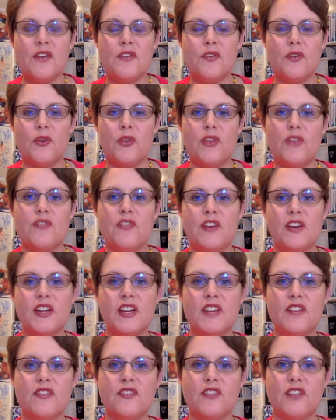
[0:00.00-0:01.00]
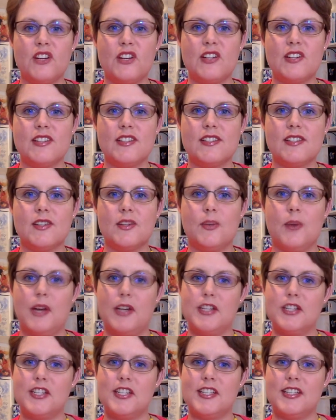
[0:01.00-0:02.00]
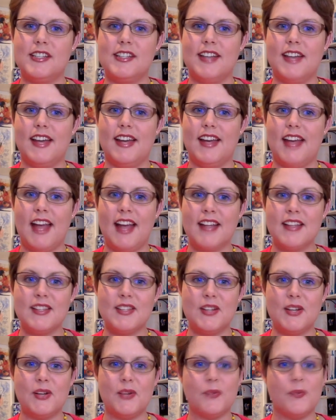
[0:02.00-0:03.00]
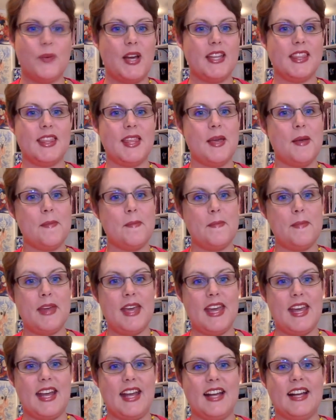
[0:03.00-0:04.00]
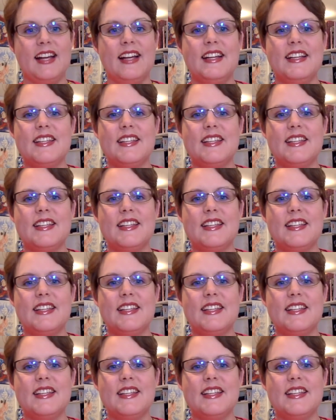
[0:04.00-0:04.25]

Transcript: for the very first question and answer with me.